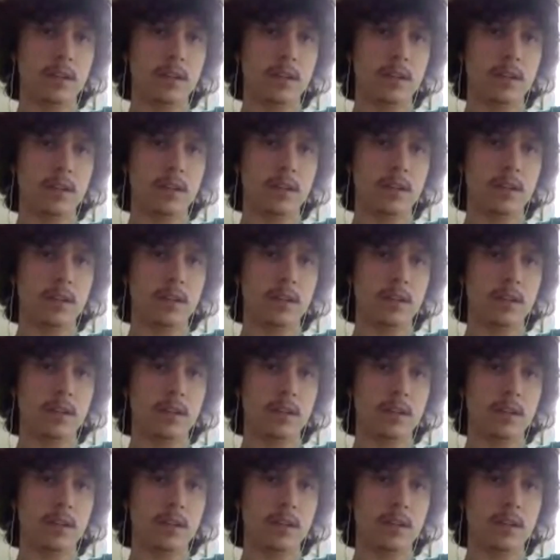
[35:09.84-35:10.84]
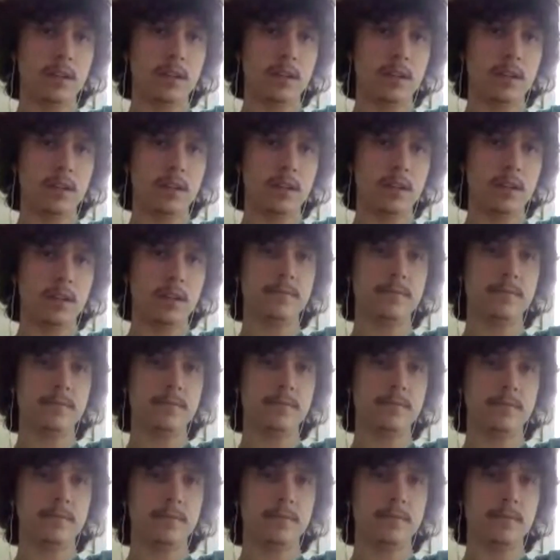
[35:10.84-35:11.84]
So
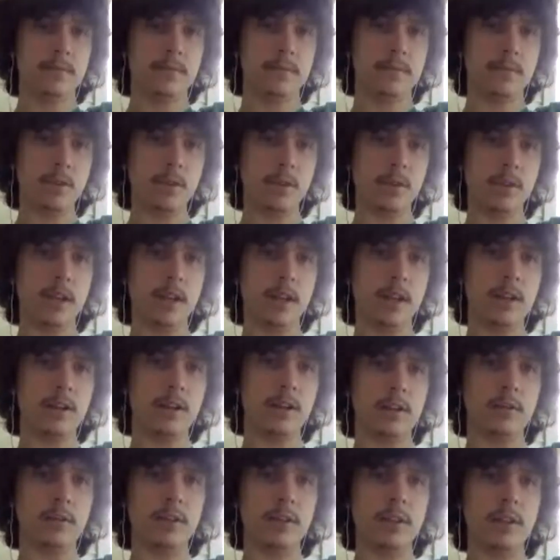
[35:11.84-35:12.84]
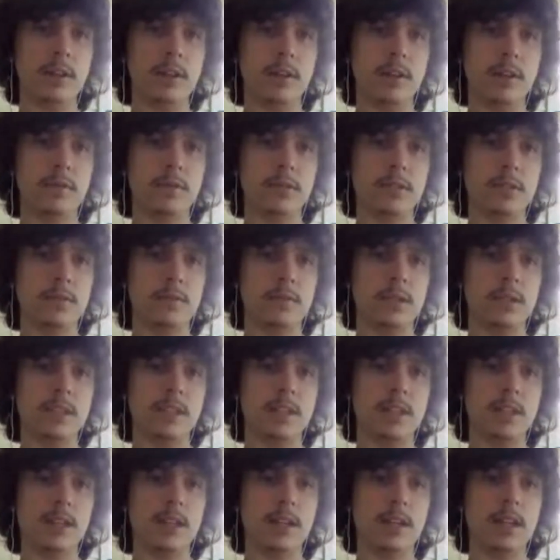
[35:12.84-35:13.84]
you can head on over there. For some
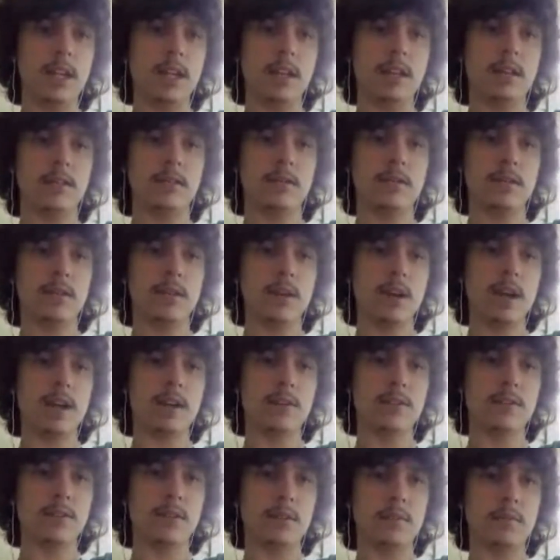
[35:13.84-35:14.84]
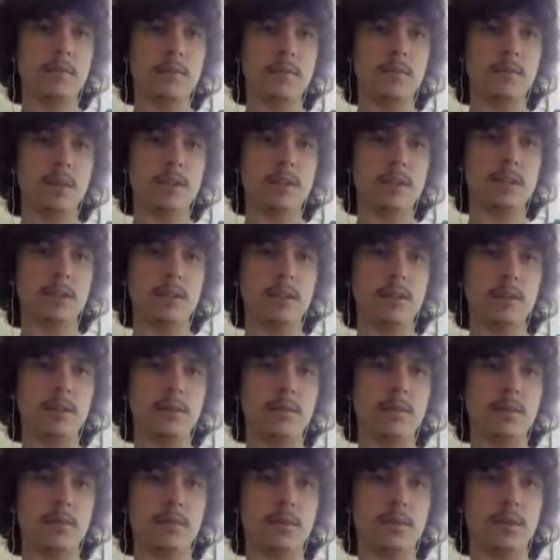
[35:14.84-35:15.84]
reason, it crashed and wasn't loading
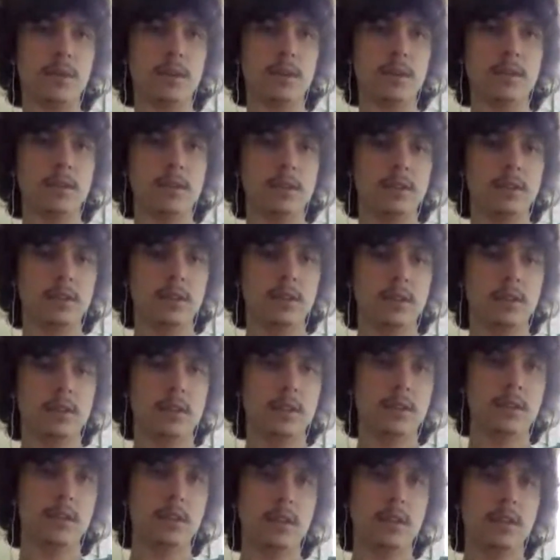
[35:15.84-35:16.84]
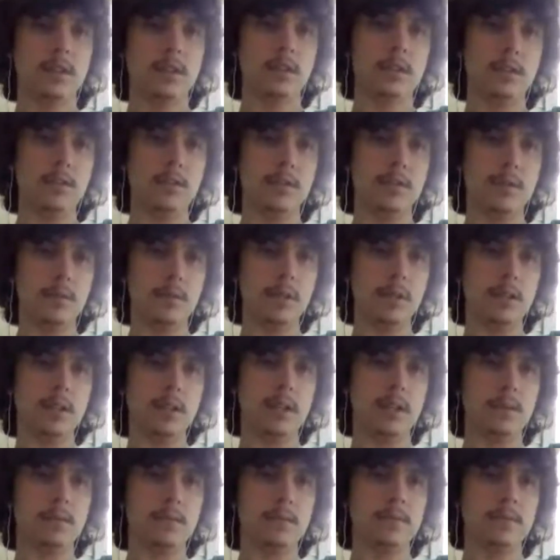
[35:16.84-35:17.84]
before. You should be good now.